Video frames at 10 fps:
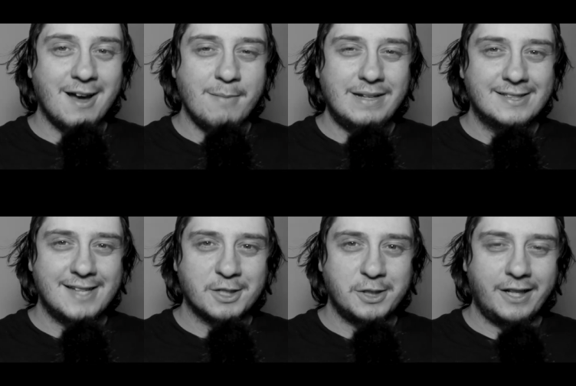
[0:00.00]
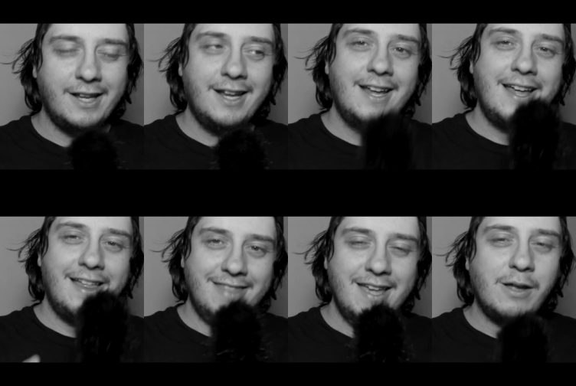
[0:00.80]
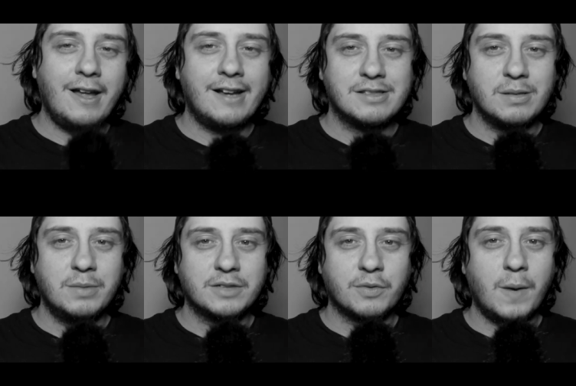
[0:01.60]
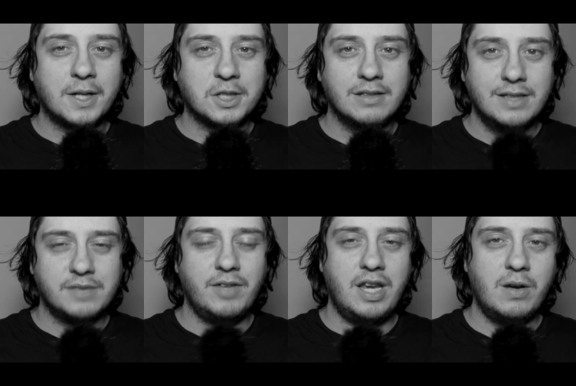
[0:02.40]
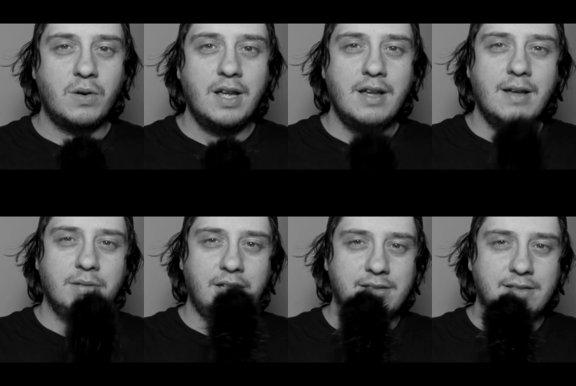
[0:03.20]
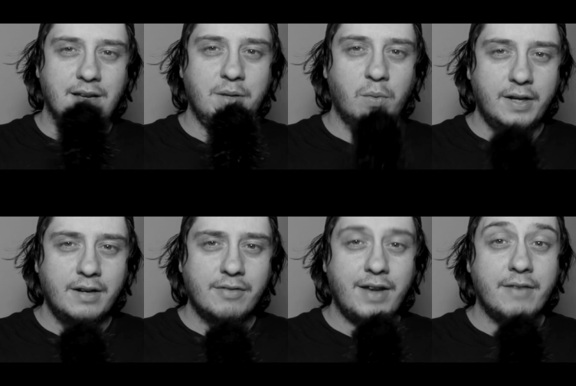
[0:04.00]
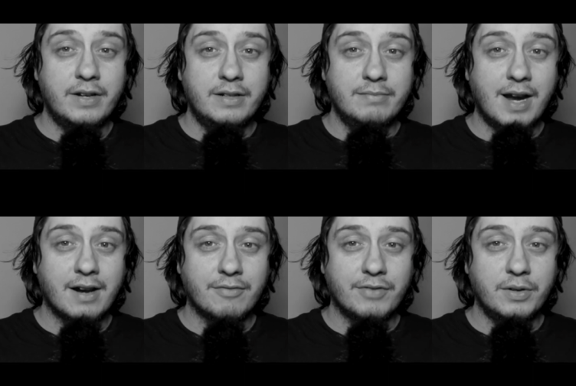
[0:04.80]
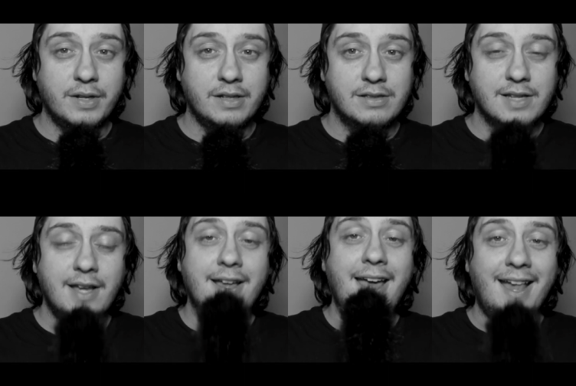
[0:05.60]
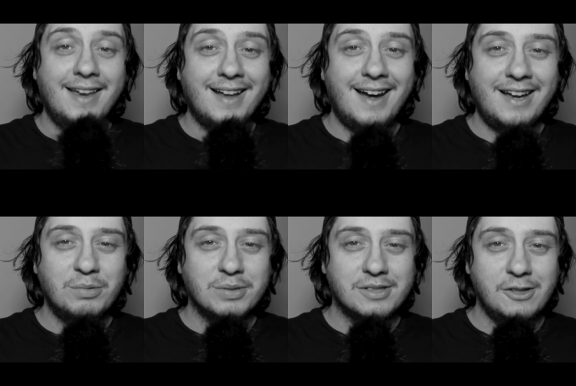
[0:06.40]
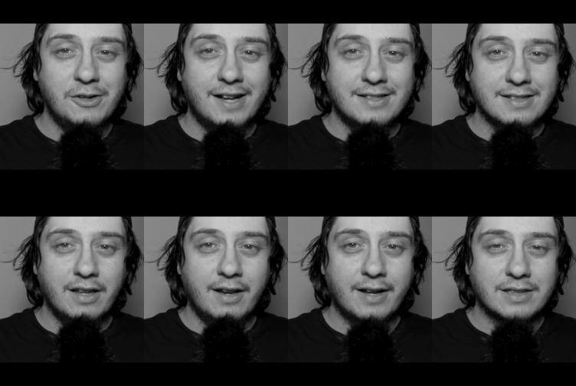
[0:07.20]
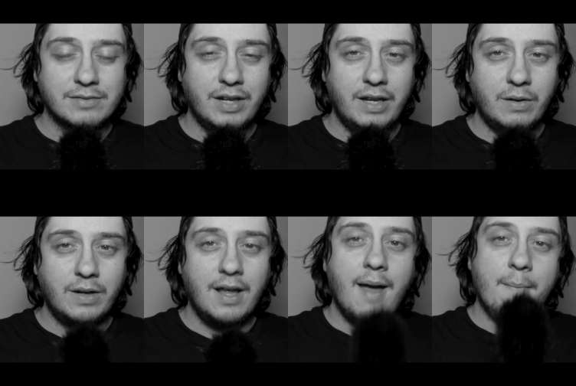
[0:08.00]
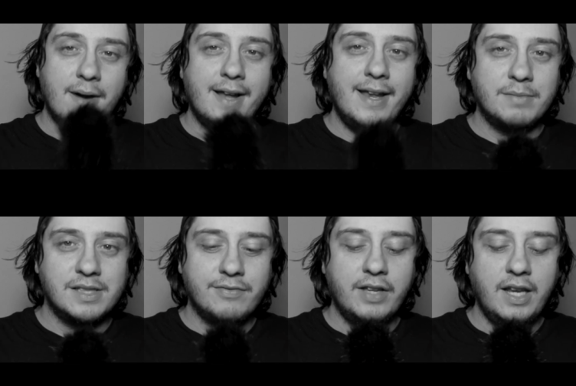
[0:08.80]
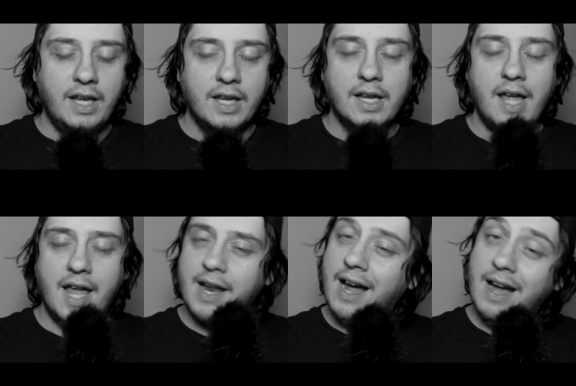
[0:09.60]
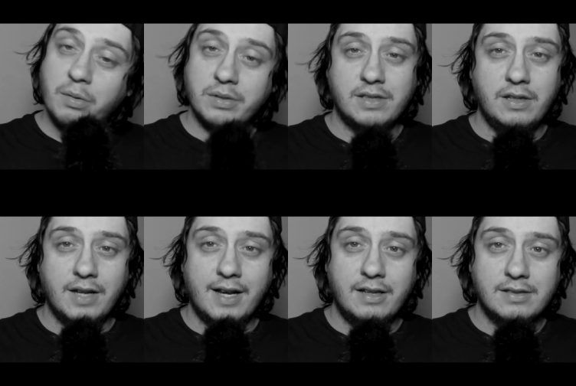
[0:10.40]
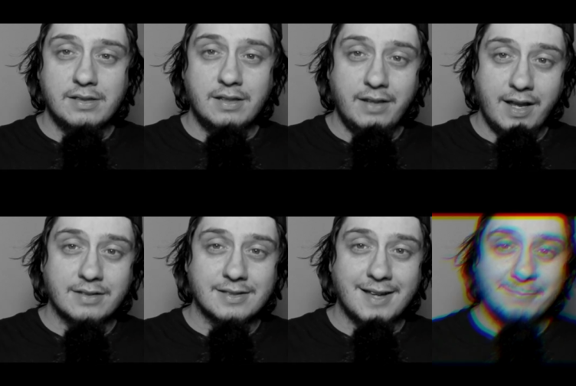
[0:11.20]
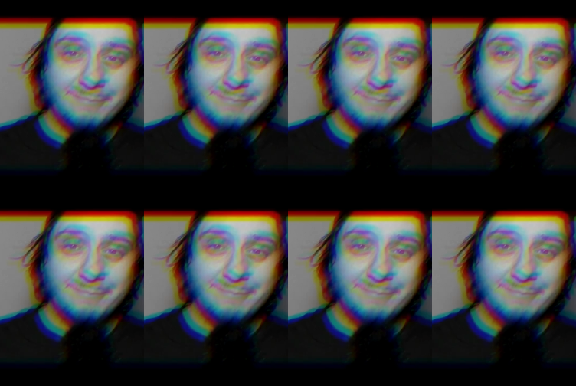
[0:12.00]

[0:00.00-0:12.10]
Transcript: in the comment section, and thank you guys so much for watching this video. Please tell me what your favorite microphone is, and I will see you guys in the next video. My name is Vinny, and I will see you guys next